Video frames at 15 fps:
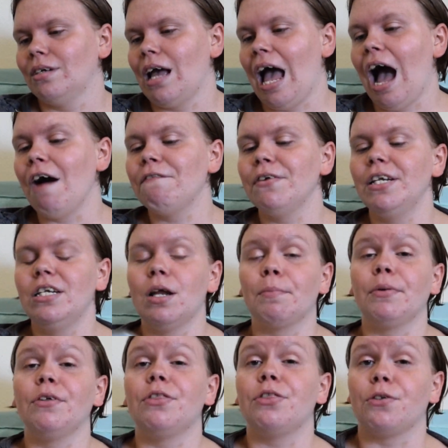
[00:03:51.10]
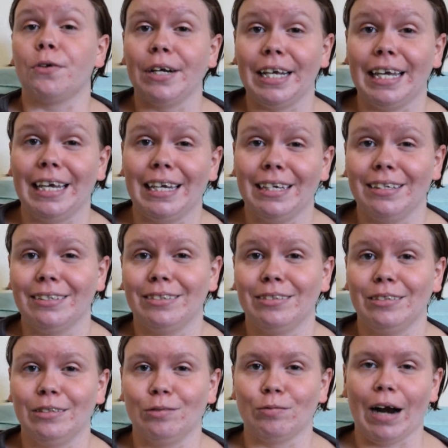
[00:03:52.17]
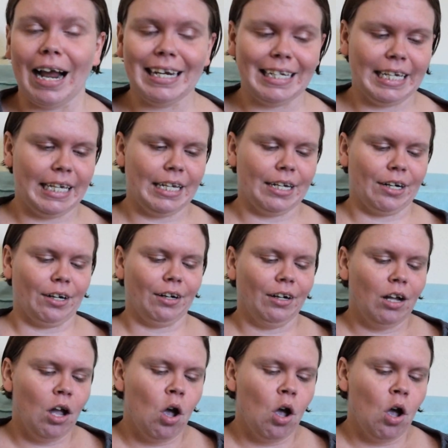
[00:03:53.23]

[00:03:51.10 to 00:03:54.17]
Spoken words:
outfit number 3 right here.